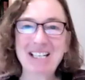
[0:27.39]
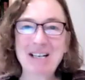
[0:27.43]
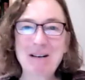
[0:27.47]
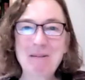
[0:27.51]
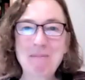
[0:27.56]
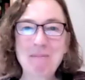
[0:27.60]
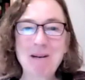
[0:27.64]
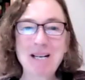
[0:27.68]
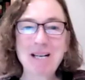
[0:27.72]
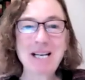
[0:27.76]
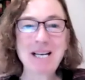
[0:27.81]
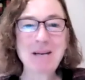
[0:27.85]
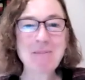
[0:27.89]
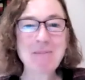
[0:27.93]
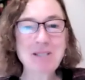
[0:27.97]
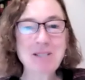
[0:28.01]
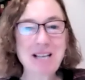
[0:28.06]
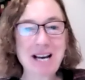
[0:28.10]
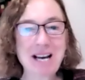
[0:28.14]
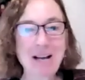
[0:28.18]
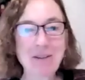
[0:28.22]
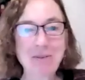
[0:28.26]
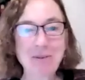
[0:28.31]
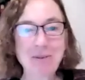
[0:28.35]
My name's
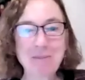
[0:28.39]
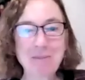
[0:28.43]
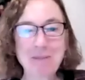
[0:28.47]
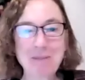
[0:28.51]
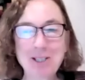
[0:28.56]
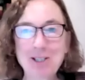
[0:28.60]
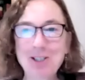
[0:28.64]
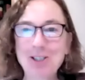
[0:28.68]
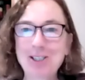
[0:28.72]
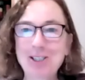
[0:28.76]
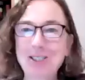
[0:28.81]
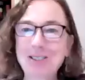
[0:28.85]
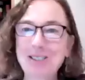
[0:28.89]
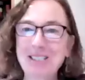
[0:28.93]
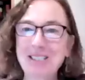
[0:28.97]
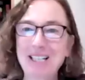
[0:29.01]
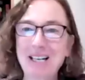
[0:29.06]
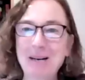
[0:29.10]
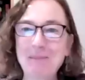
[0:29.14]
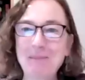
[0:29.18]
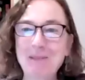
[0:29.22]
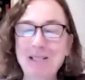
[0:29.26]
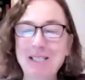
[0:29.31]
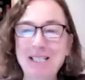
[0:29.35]
Catherine Mitchell.
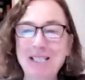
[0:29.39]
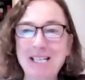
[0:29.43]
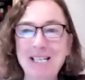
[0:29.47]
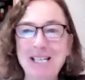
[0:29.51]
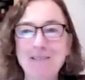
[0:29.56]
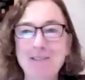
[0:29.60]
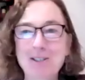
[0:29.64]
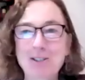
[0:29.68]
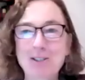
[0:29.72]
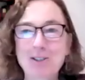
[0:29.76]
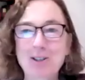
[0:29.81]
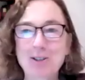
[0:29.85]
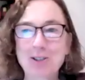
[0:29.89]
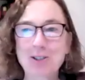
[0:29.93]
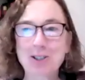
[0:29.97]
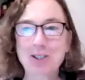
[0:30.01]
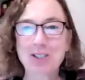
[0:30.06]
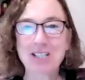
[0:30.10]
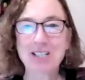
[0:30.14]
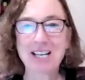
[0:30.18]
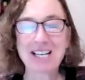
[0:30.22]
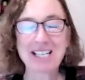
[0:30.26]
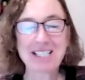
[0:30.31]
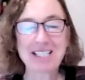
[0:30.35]
I'm the Dean of the Social
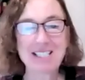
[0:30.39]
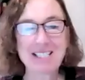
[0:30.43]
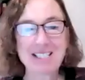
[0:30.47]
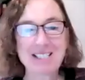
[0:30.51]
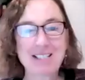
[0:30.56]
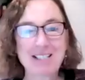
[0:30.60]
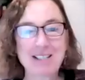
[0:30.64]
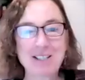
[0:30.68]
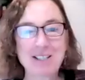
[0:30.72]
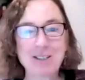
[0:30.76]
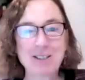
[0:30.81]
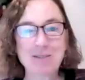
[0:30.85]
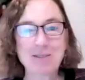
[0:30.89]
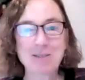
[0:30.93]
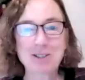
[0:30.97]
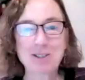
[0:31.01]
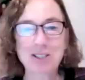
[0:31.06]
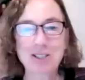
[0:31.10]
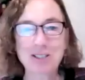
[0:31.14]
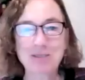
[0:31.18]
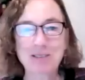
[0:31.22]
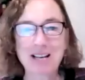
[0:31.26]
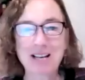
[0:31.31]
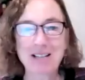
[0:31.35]
Sciences at the
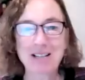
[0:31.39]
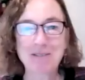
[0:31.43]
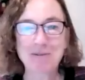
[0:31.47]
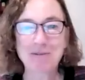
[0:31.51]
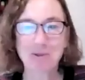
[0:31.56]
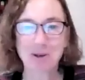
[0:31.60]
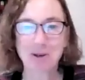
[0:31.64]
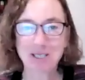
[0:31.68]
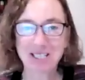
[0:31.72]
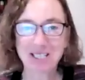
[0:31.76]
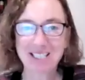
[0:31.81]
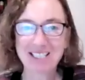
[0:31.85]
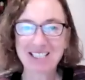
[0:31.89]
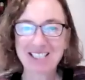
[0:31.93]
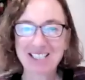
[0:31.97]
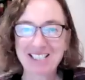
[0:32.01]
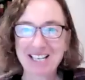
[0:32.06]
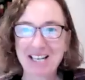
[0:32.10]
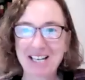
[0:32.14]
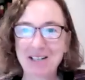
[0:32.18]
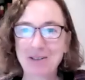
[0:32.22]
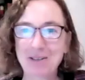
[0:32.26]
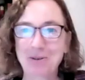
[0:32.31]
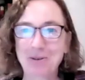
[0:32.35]
University of California at
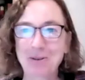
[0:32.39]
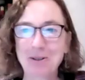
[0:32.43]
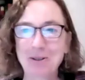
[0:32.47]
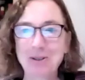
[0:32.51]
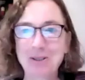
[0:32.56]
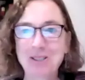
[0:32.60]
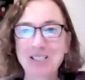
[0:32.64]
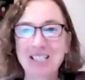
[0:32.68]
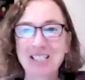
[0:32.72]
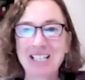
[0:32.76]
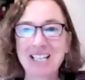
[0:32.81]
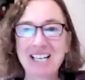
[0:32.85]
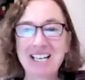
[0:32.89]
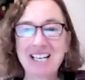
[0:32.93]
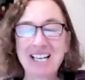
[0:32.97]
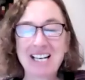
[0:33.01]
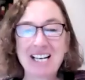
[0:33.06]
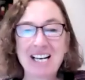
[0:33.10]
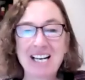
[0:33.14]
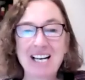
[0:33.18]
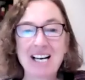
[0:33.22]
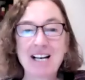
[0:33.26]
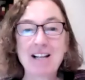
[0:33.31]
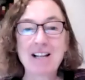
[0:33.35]
Santa Cruz.
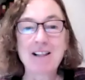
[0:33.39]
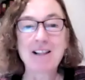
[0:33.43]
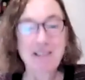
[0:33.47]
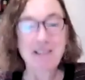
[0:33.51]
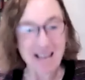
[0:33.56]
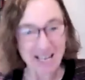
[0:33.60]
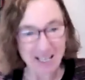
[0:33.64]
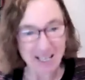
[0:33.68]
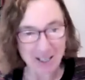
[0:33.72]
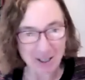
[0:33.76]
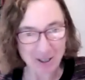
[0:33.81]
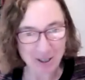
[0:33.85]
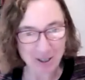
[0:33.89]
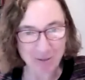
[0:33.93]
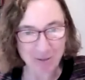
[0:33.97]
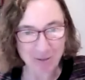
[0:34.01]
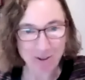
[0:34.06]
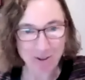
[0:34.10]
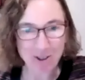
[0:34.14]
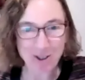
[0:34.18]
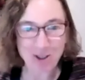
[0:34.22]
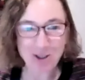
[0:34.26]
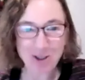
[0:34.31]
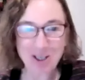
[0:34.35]
Thank you
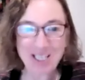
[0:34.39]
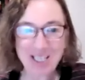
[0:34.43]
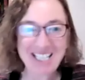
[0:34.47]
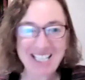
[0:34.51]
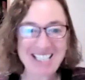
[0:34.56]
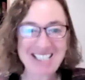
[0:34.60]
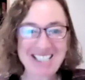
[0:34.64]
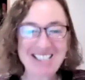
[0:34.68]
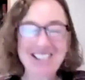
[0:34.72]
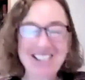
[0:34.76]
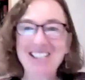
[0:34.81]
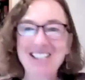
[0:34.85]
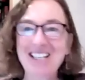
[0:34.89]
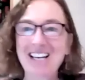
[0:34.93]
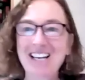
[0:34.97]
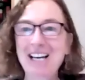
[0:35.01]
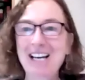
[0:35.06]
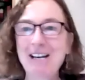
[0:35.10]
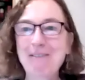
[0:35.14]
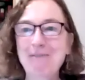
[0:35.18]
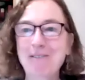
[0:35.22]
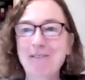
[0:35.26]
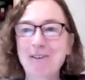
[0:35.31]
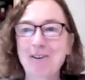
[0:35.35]
for joining us
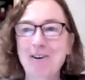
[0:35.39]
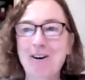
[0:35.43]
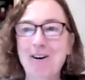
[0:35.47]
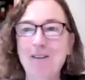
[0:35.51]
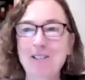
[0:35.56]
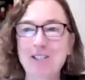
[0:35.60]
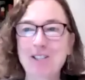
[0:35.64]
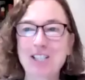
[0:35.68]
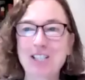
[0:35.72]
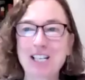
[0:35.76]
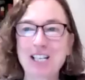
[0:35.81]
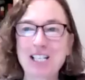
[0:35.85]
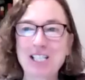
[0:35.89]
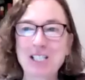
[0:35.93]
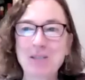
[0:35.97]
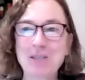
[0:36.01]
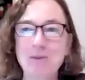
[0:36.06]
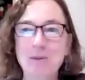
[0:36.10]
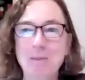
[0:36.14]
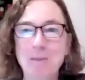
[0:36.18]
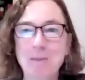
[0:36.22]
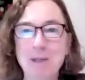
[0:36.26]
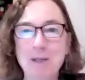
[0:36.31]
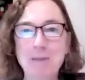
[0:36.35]
today for a conversation
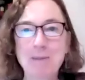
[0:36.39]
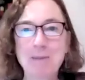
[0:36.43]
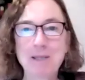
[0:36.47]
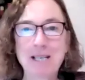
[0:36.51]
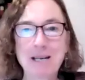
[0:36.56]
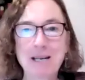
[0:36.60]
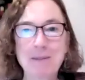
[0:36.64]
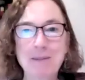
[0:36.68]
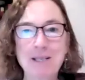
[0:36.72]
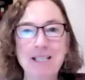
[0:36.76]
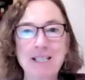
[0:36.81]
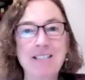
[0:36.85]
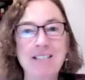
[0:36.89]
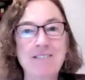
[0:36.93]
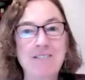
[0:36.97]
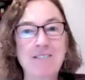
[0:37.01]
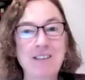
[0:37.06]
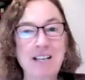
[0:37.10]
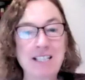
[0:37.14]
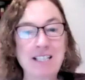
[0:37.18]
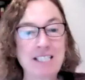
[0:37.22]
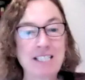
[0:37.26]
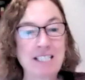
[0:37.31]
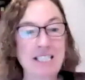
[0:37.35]
with Bill McKibben and
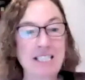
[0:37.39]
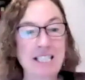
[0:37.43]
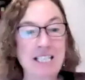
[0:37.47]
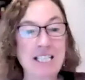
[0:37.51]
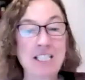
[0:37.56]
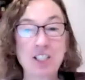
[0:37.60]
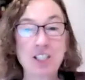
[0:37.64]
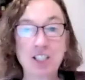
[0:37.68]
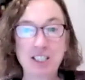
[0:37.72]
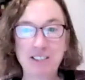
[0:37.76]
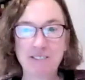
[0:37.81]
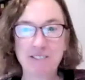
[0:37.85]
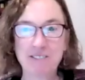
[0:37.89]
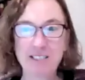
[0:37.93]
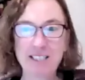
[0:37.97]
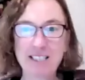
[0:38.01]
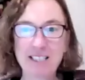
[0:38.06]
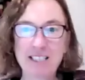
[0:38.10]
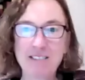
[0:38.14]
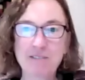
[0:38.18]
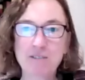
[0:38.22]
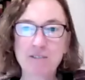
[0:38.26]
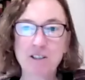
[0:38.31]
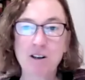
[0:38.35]
Vandana Shiva
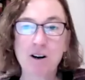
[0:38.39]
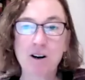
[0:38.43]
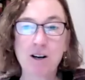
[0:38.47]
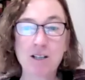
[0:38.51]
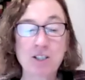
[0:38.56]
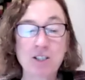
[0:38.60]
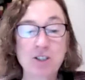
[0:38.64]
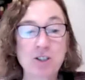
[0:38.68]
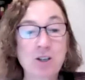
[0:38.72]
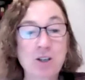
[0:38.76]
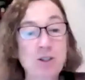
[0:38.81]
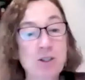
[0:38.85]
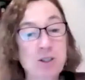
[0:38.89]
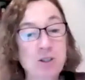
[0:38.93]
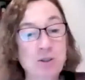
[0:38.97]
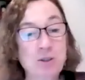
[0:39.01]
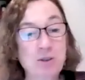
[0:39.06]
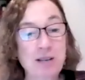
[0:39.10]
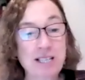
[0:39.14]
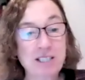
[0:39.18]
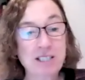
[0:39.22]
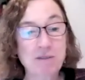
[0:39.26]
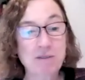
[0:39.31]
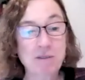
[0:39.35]
on social
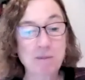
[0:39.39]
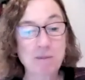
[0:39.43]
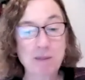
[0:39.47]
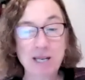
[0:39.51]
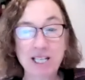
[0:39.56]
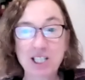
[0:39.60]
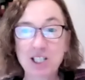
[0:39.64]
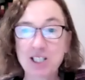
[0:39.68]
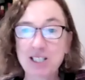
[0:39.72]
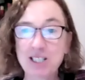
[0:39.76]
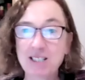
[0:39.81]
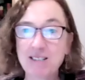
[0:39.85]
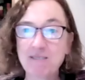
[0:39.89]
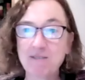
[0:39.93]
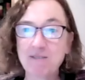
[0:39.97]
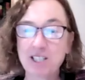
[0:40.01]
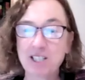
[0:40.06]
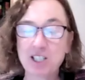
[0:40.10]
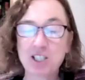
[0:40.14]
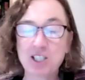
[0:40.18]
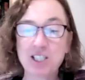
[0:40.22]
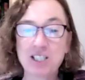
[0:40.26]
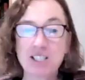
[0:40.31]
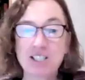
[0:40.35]
transformation,
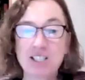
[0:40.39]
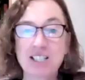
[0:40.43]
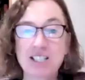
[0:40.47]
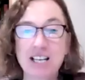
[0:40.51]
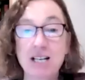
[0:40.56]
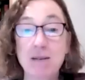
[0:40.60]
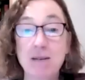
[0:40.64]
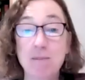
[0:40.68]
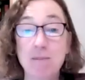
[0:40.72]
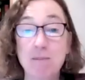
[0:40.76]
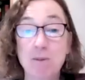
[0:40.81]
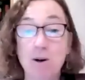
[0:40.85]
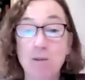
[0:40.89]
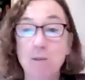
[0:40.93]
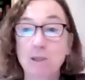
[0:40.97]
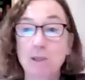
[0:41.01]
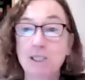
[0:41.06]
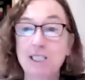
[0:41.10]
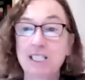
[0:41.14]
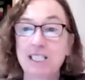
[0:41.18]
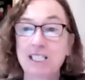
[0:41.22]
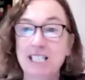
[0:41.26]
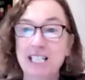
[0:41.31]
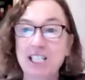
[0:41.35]
visions, and
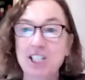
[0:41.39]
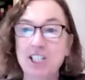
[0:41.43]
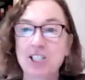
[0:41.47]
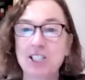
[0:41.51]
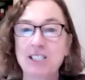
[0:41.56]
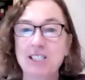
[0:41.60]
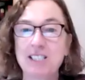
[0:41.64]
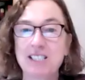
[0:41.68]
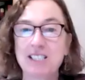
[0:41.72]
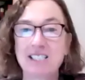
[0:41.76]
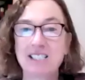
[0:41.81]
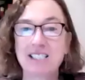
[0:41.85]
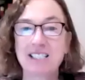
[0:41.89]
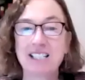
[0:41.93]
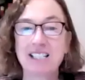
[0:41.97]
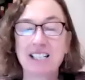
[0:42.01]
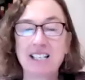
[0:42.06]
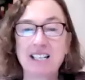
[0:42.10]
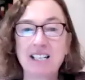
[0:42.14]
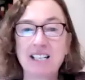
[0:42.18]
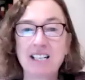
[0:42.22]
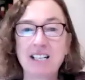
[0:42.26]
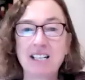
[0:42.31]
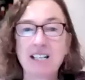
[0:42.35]
mobilizations.
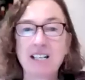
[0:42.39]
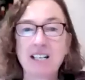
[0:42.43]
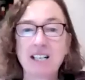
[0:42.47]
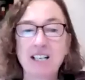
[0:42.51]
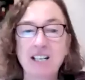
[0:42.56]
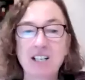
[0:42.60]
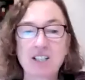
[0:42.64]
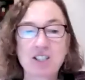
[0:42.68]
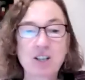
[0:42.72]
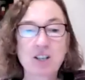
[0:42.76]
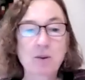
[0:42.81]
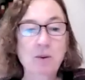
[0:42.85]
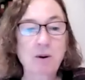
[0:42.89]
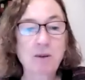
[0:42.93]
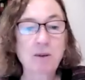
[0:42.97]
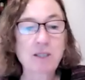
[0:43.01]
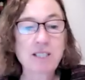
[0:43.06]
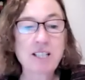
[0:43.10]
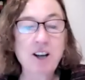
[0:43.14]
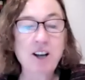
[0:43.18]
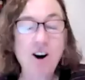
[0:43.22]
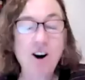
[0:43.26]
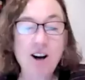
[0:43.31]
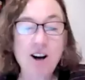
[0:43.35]
So we're
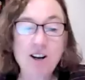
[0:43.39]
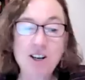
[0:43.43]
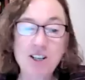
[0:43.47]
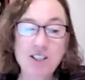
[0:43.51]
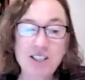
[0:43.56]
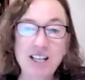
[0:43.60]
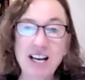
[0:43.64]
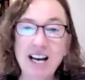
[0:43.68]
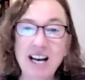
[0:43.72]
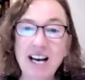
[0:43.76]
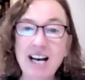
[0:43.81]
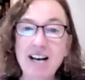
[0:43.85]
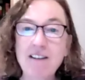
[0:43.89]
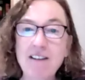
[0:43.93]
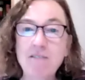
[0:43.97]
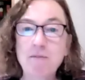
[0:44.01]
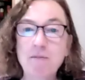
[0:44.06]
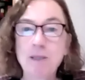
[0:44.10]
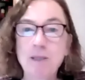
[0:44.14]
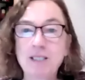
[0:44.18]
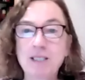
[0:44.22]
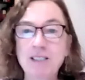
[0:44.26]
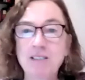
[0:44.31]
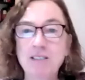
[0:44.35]
really honored to have
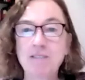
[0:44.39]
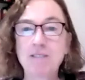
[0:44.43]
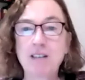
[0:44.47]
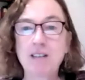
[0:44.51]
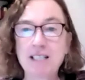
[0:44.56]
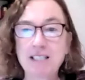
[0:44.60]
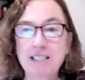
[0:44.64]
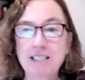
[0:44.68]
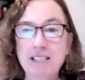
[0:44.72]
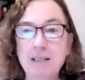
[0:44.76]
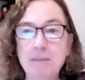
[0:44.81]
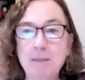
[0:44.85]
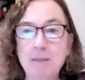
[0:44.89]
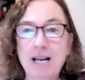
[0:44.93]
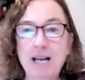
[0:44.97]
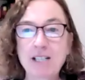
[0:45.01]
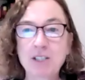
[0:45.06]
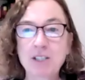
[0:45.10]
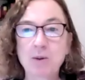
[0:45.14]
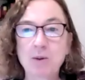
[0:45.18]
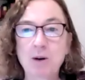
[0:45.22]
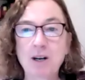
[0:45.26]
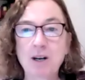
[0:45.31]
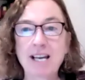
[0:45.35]
Bill and Vandana back
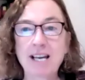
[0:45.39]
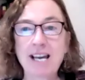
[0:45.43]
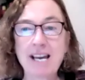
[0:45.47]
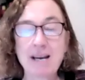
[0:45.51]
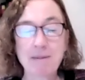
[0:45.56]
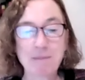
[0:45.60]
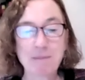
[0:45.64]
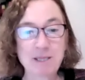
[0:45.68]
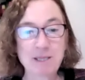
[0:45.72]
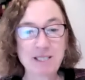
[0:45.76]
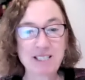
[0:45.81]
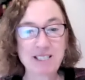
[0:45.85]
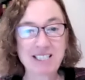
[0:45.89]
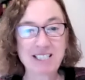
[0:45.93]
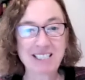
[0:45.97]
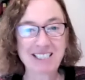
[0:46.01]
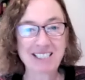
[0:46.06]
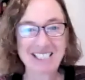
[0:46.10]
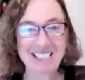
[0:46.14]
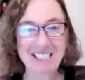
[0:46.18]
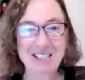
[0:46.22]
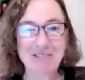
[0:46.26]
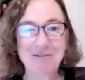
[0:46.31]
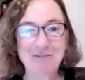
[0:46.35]
to our campus, at
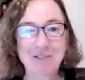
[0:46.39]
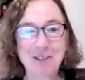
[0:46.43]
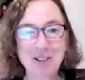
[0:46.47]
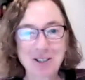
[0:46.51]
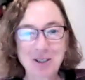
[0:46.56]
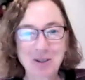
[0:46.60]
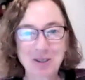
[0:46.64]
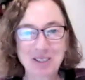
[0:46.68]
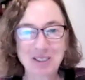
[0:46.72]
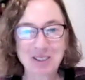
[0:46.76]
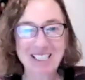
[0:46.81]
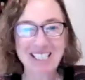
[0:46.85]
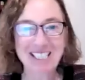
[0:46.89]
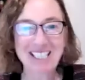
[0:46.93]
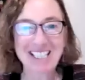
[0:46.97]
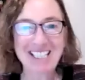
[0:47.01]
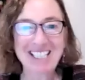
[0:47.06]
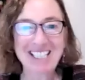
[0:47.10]
least virtually.